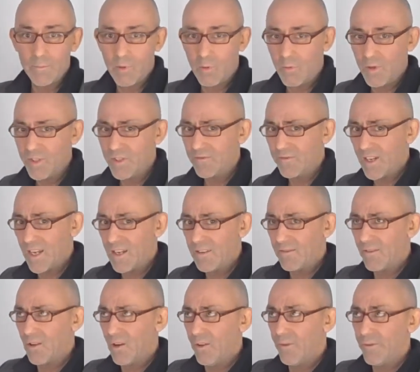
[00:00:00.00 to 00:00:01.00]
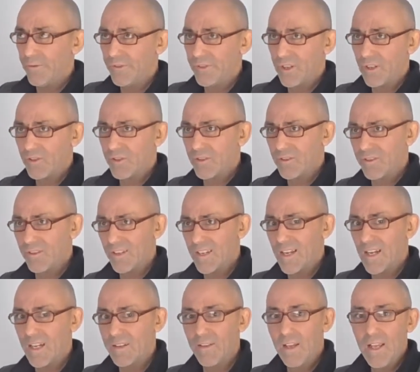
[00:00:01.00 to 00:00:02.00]
But once you've kind of got those structures and
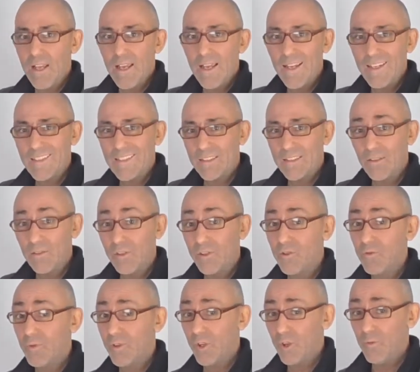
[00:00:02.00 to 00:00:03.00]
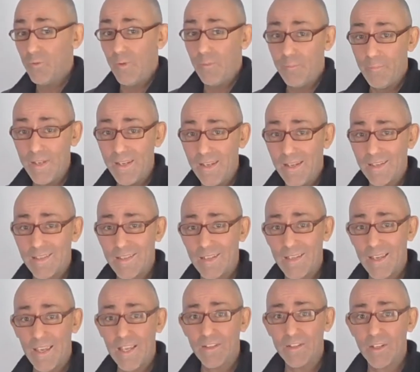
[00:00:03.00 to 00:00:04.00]
it's still to do with human beings
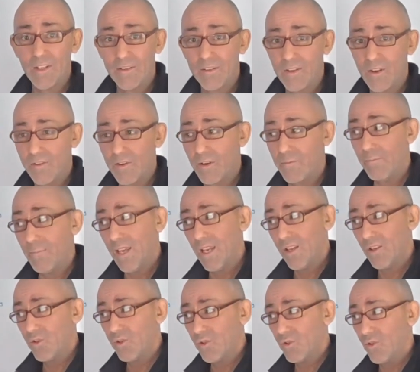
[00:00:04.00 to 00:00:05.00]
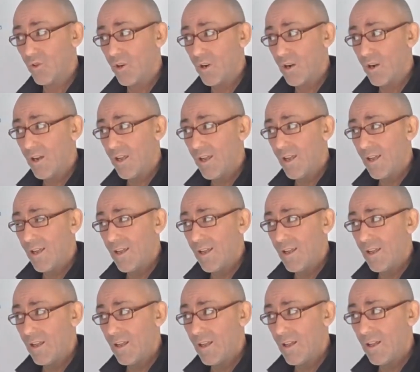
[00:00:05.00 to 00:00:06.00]
engaging each other and making sure,
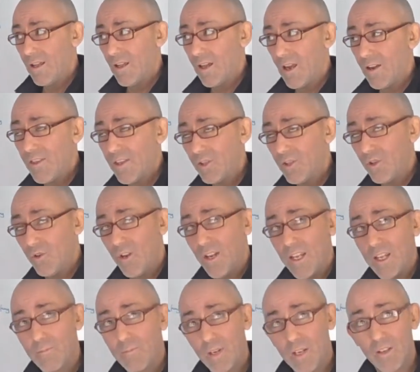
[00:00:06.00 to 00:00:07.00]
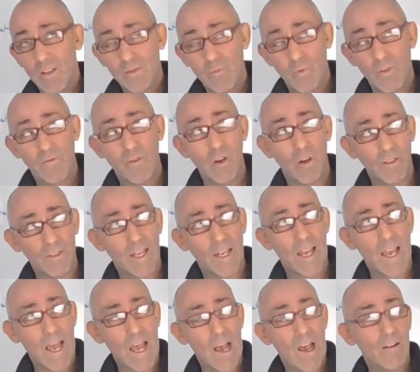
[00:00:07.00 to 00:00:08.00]
are they doing it because we've got to
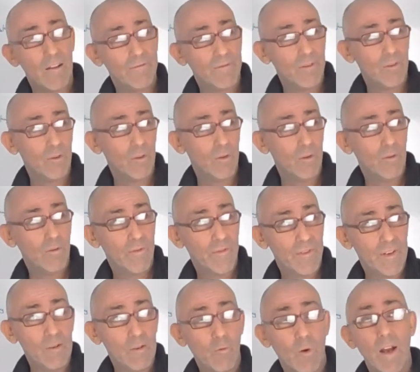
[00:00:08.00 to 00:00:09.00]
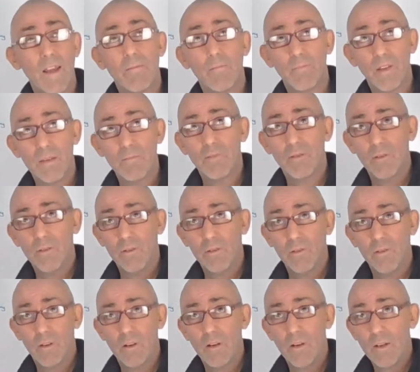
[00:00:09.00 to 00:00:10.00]
have, 3 white people
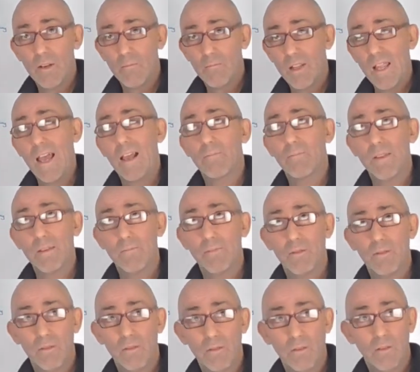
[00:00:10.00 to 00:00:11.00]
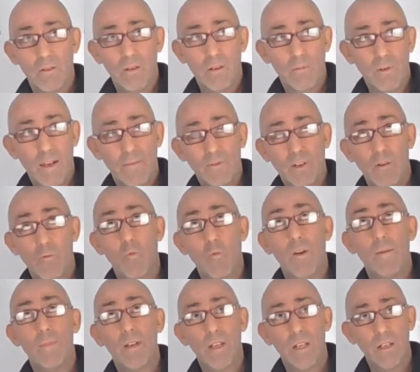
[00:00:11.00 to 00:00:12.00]
or black people, or we have got
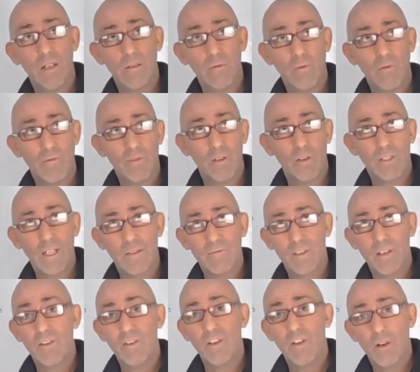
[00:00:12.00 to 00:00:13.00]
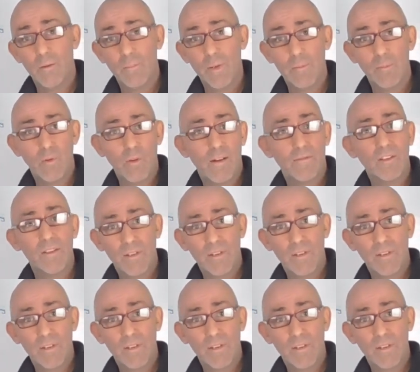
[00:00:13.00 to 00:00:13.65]
women, or we've got to have certain young people, we've